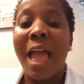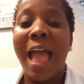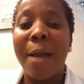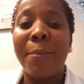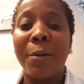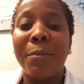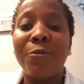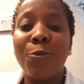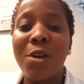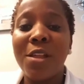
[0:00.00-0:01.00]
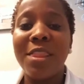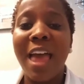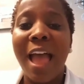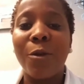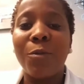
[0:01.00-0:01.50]
But before
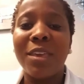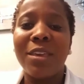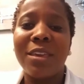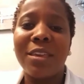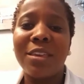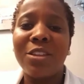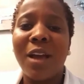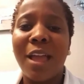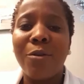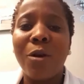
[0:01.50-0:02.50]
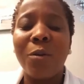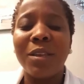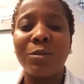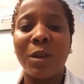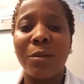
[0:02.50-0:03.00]
that, I
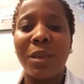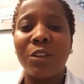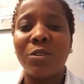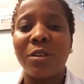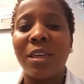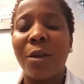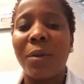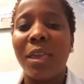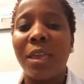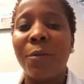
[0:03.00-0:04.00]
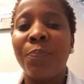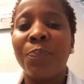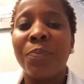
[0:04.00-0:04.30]
always want to make sure that we